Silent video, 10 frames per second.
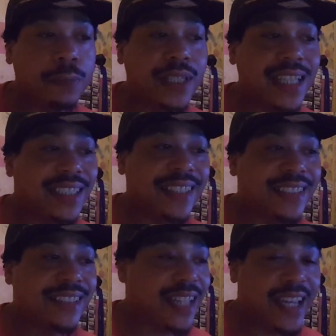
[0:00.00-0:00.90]
but at the end
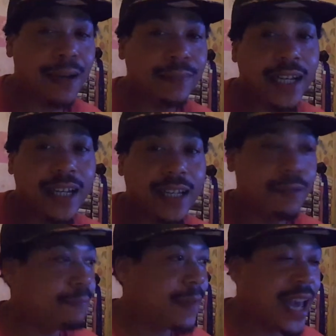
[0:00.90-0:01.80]
of the day, I'm
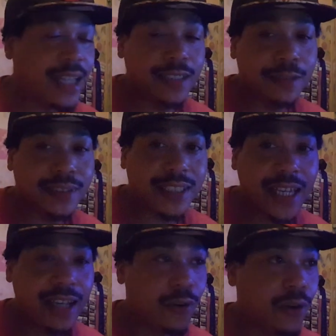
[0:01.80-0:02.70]
not mad,
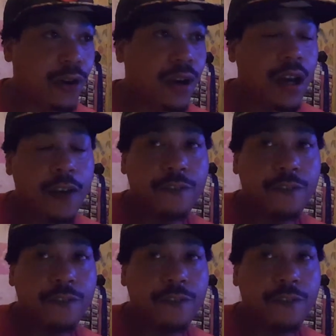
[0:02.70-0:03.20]
upset, or